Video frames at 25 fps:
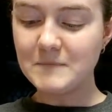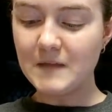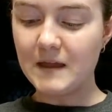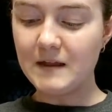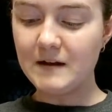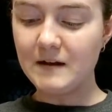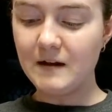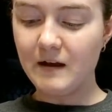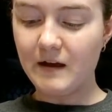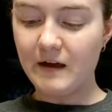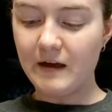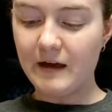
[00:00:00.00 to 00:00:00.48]

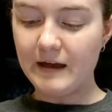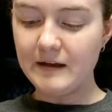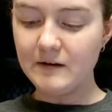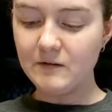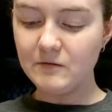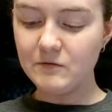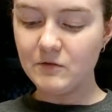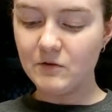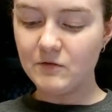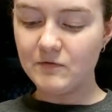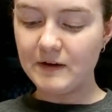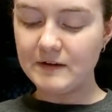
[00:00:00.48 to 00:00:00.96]
And I
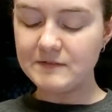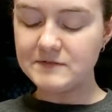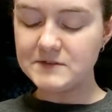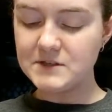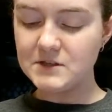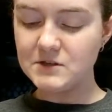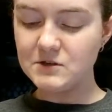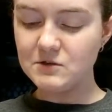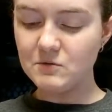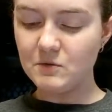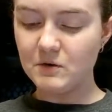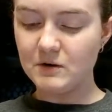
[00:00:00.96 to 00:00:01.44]
don't know if I've
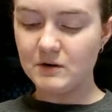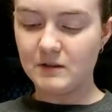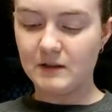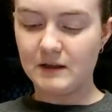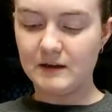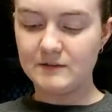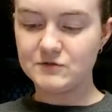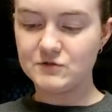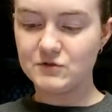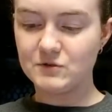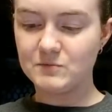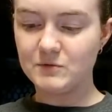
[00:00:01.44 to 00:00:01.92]
seen you on a
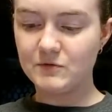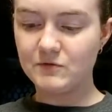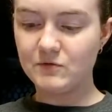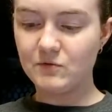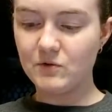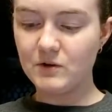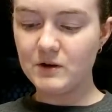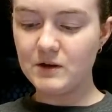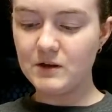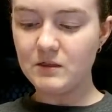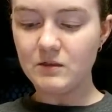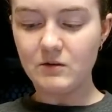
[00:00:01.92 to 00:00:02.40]
live stream
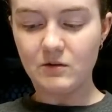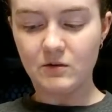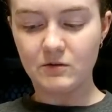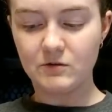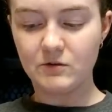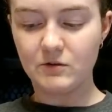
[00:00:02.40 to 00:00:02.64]
before either.